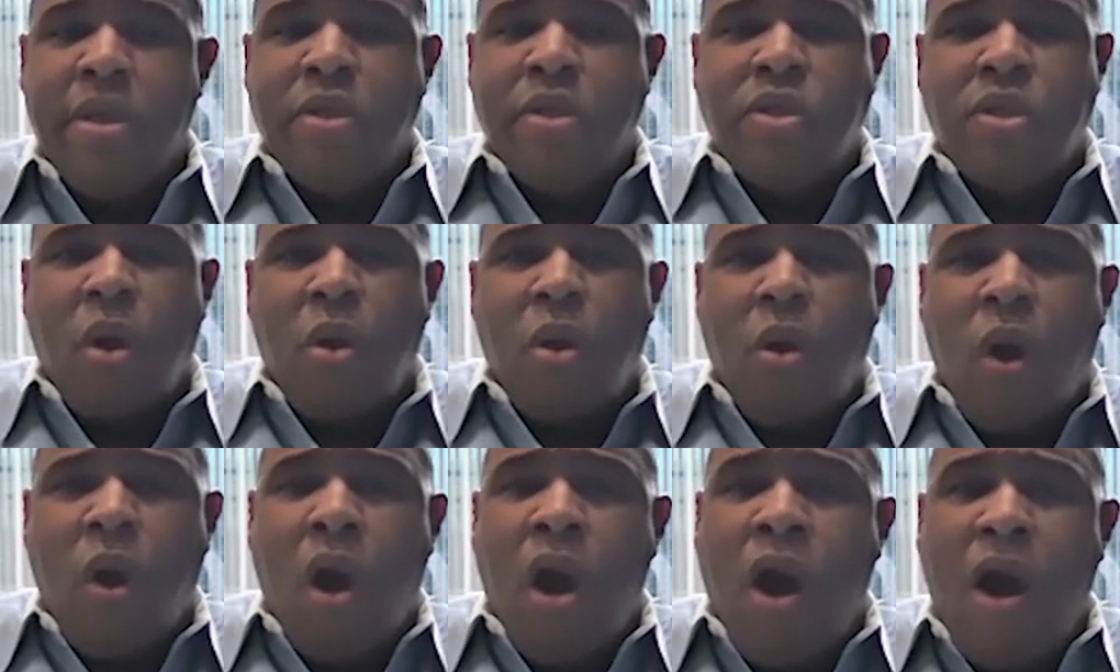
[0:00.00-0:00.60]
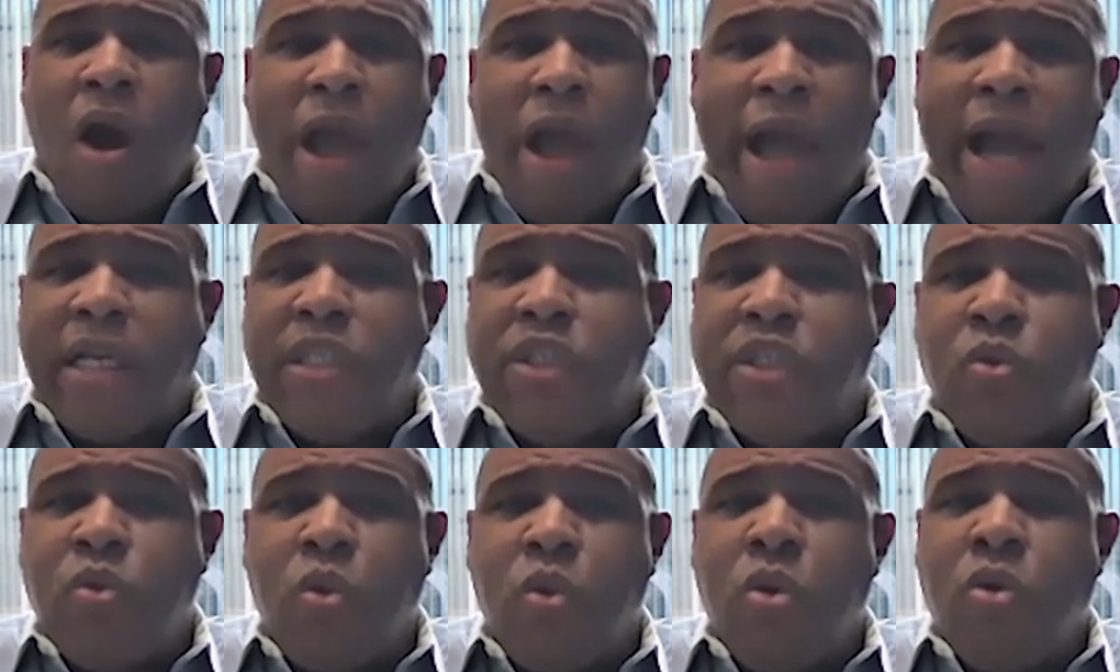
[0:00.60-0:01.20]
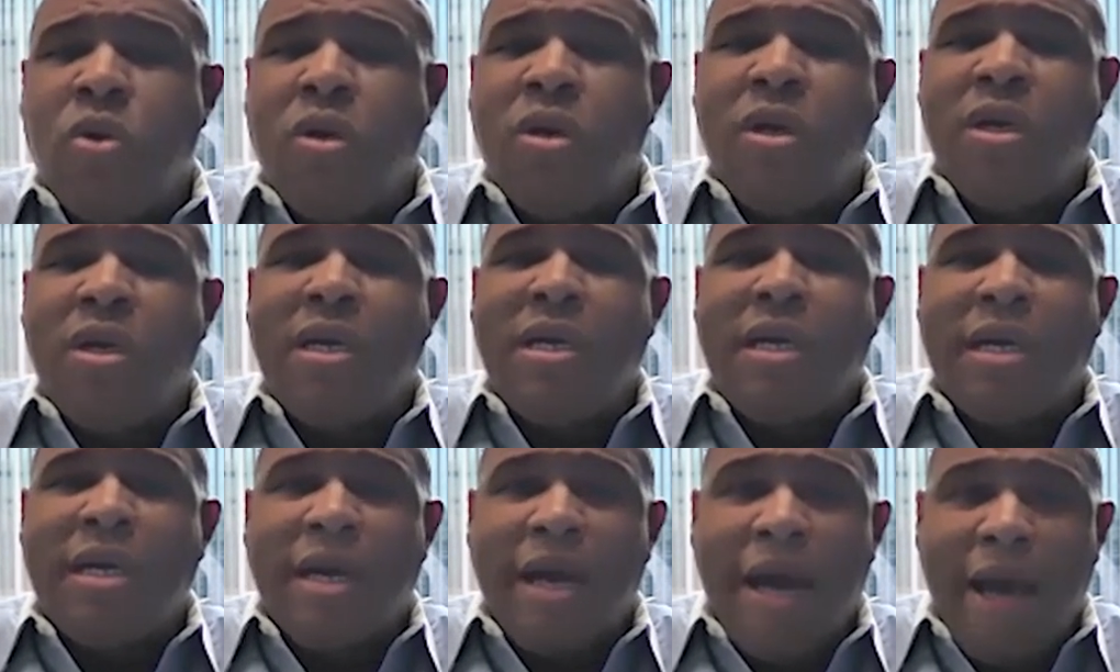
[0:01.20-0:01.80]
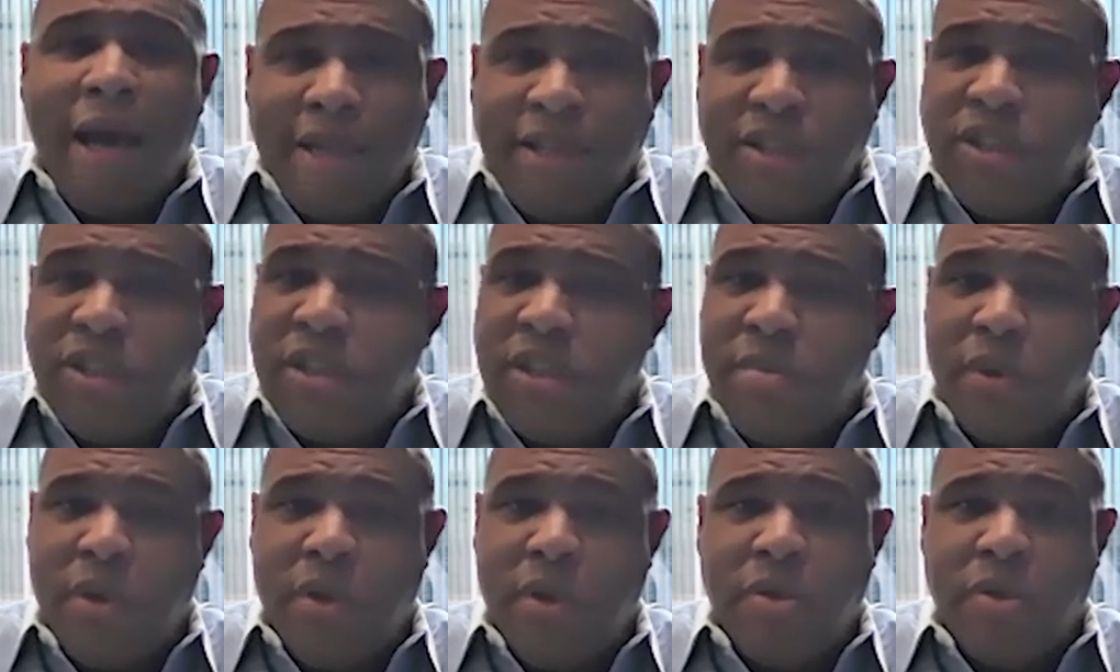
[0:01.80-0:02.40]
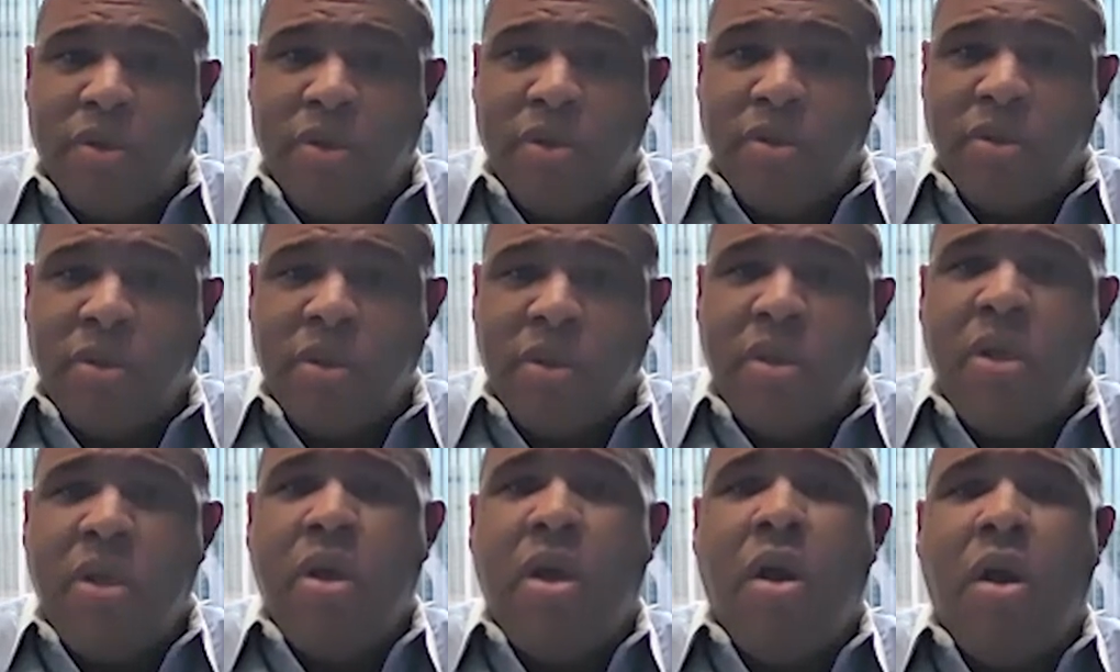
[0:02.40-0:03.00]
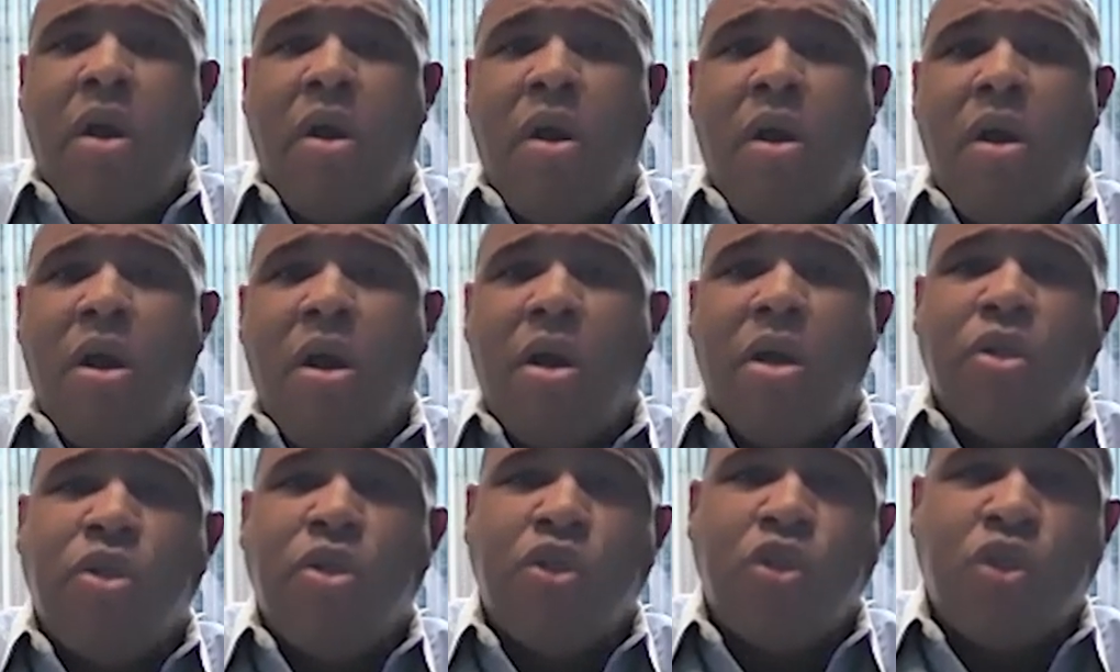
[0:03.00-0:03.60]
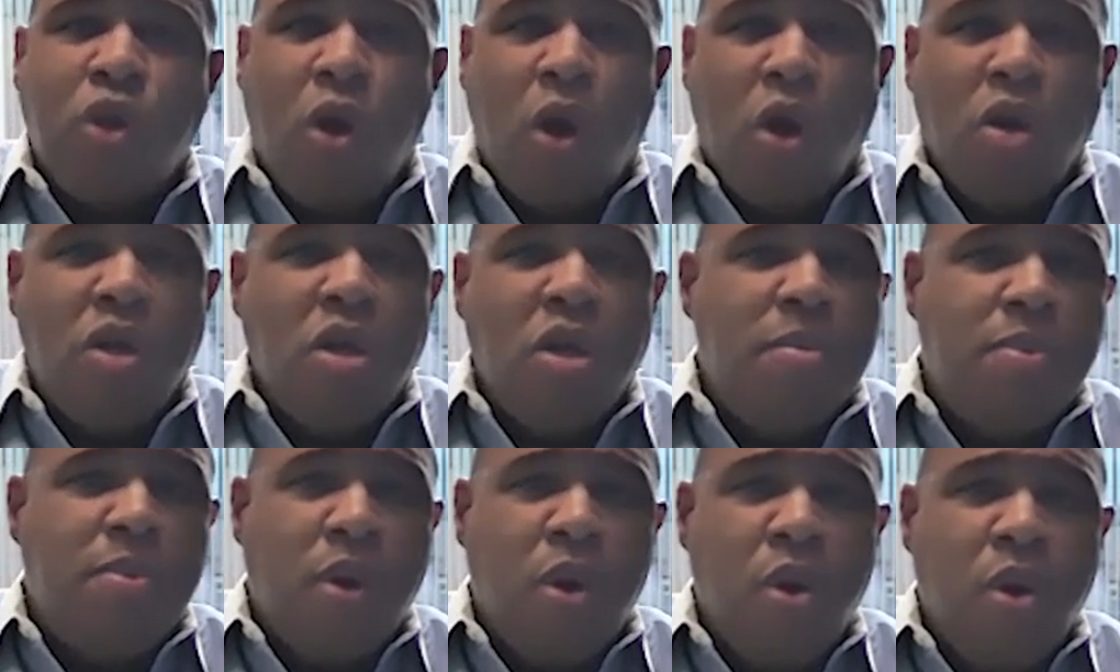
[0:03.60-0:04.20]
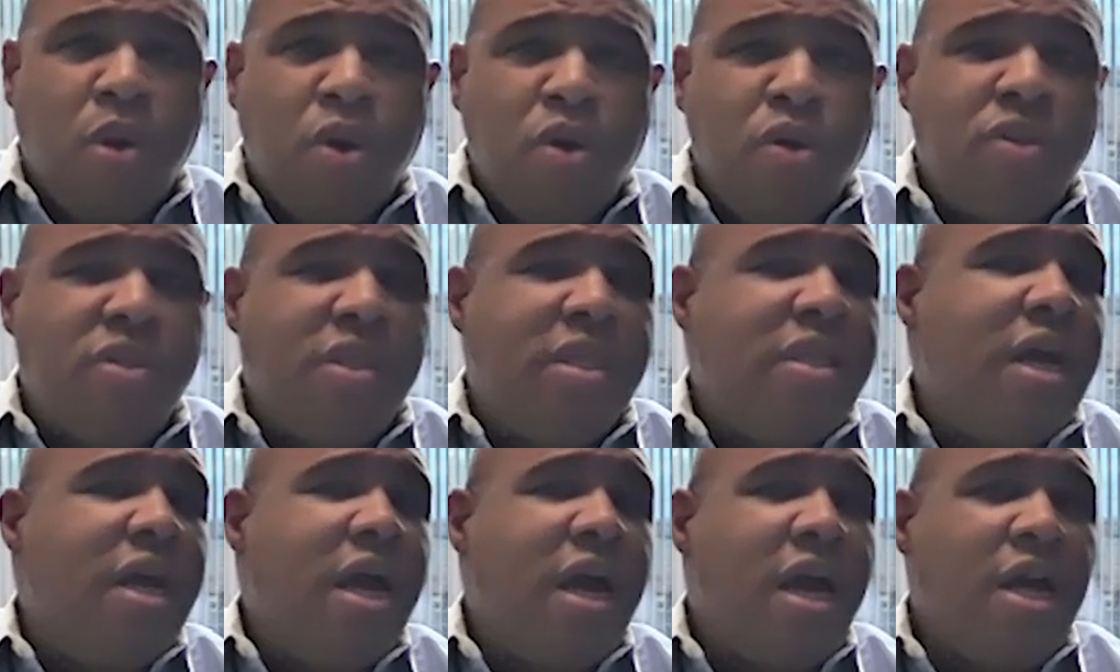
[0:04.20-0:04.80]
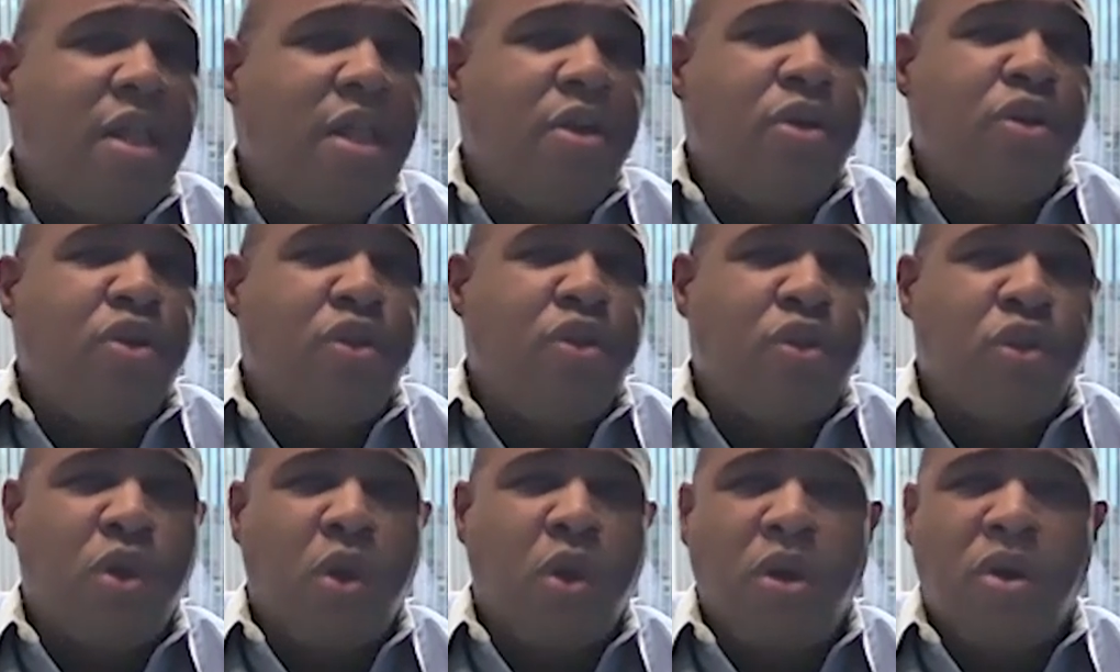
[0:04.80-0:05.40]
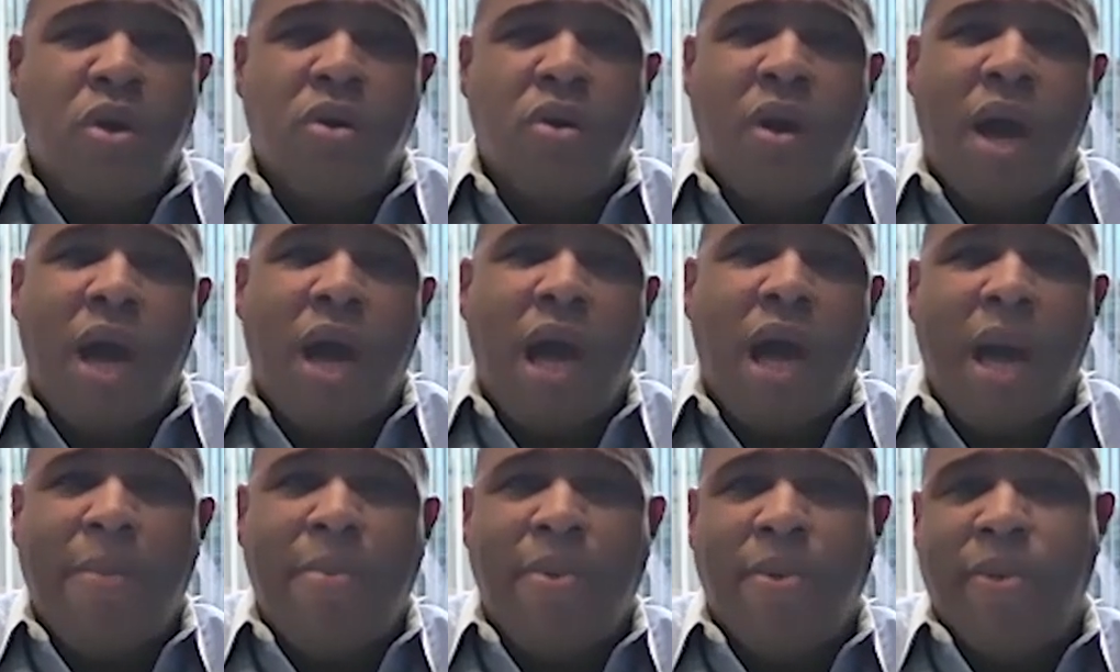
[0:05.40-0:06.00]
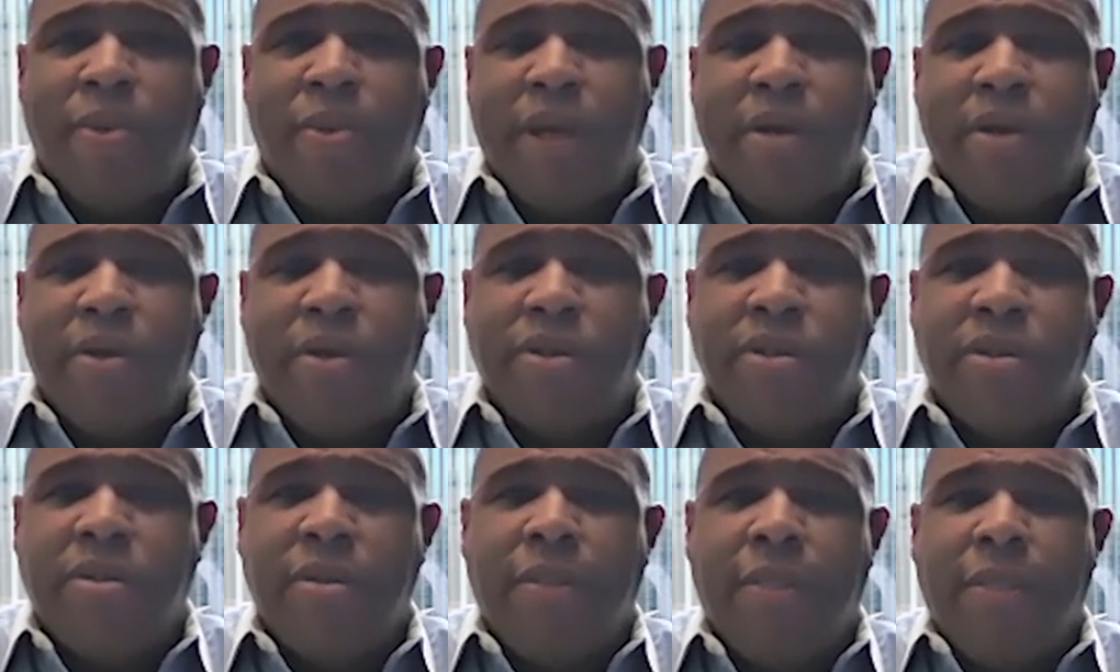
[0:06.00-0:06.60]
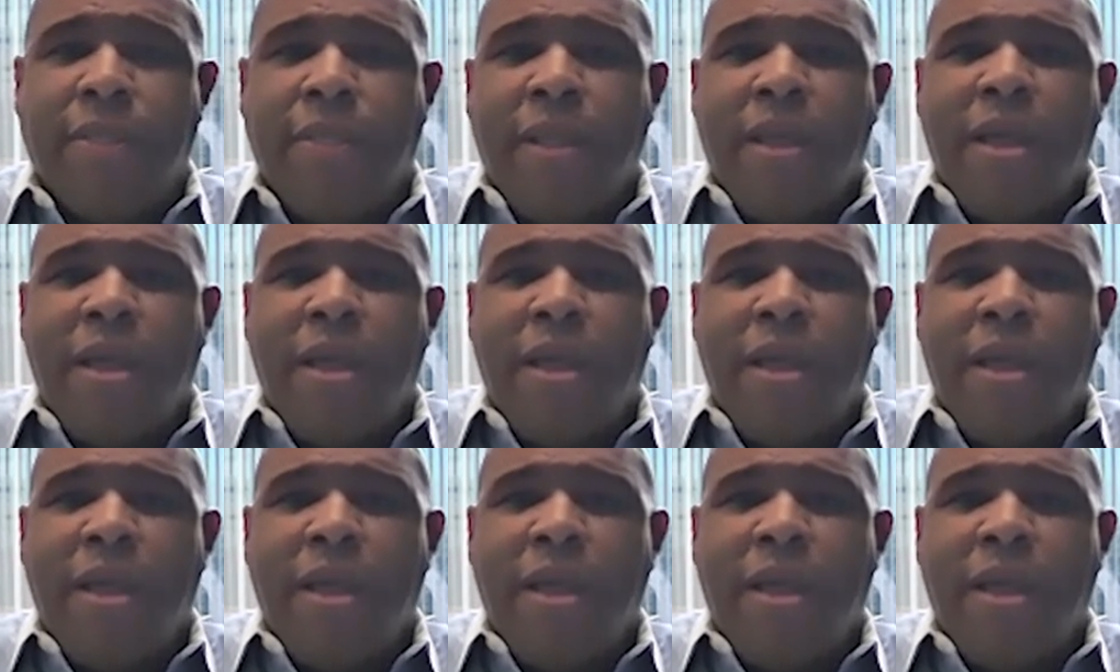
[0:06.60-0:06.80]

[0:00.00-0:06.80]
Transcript: So our actual customers are charter brokers and other charter operators.